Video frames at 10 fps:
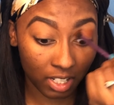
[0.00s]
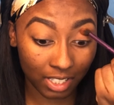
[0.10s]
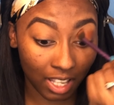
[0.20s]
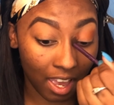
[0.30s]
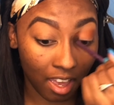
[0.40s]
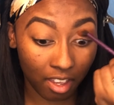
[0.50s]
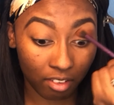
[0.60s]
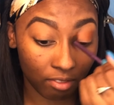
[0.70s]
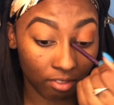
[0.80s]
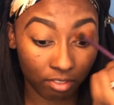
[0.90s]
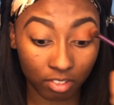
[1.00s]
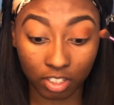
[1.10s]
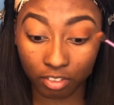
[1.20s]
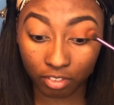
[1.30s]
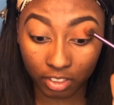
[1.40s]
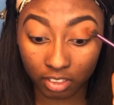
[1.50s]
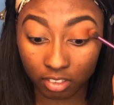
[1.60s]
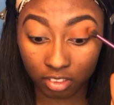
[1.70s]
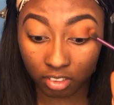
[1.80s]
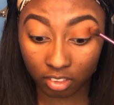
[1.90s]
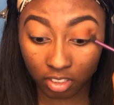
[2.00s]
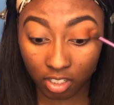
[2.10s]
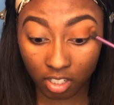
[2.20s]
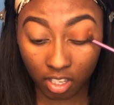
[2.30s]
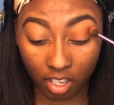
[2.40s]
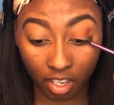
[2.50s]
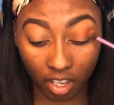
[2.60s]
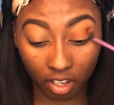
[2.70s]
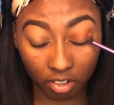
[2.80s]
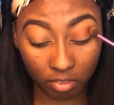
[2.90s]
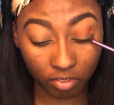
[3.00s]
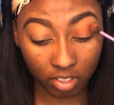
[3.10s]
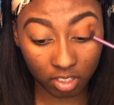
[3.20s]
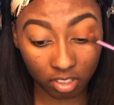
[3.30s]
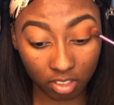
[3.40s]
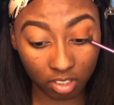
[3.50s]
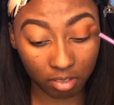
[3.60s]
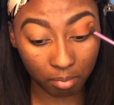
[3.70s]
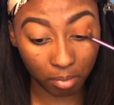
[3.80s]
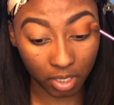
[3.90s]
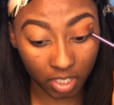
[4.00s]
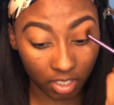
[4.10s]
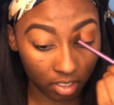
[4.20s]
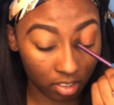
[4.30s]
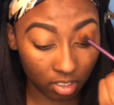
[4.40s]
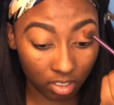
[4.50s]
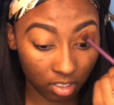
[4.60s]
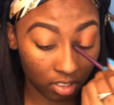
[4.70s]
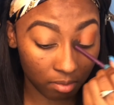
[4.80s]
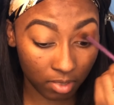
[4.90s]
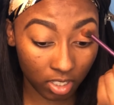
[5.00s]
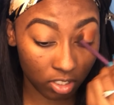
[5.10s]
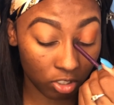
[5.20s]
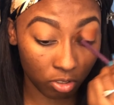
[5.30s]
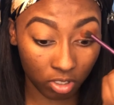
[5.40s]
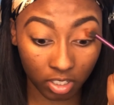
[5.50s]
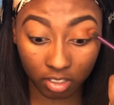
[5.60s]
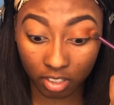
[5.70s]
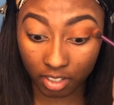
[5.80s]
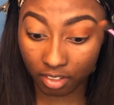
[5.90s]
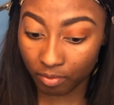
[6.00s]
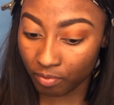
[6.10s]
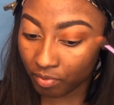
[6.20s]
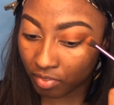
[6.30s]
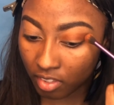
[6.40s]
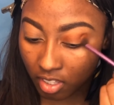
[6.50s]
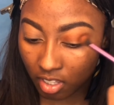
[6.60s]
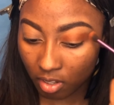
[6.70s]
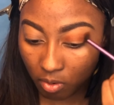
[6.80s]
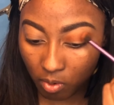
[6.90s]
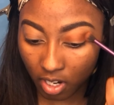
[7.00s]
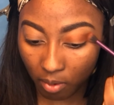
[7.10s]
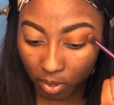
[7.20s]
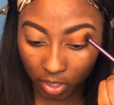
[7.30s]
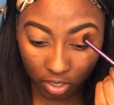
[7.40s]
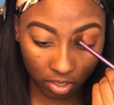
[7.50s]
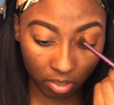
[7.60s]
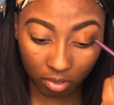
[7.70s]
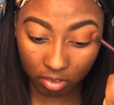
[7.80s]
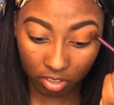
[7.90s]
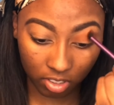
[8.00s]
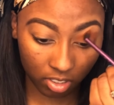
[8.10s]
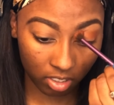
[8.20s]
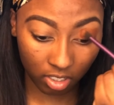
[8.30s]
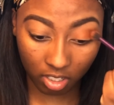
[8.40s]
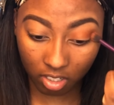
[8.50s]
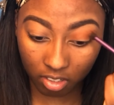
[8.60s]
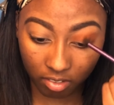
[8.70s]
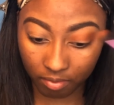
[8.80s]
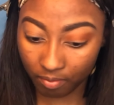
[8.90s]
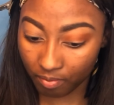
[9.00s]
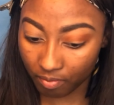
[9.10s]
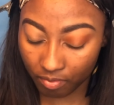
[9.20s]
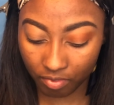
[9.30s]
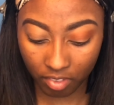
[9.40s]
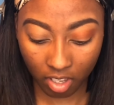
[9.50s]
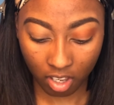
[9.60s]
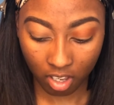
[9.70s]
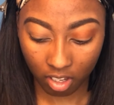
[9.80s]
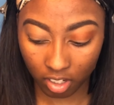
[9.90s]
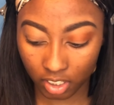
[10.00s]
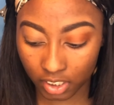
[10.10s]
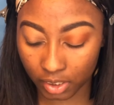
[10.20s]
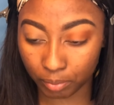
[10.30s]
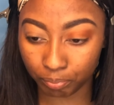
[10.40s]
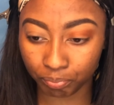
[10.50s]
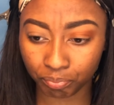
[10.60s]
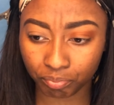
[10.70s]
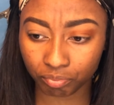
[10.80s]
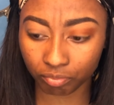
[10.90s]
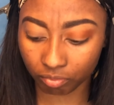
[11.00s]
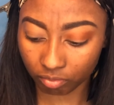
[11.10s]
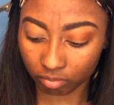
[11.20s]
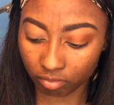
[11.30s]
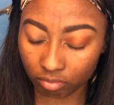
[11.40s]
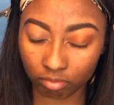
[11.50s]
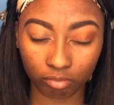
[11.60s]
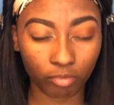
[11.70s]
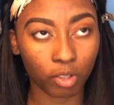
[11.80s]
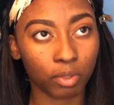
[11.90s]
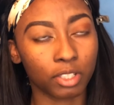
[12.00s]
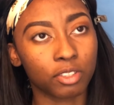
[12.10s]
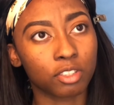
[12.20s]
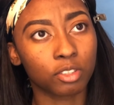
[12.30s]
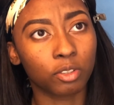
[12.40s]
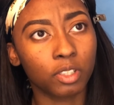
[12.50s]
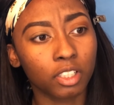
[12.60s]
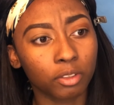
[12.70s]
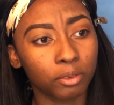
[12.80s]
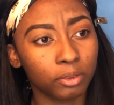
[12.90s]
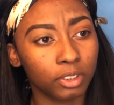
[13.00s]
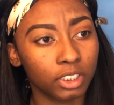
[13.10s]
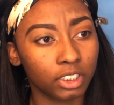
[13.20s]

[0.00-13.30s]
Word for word: because I have different outfits, but I'm not sure what I want to do just yet. Um, what else is going on?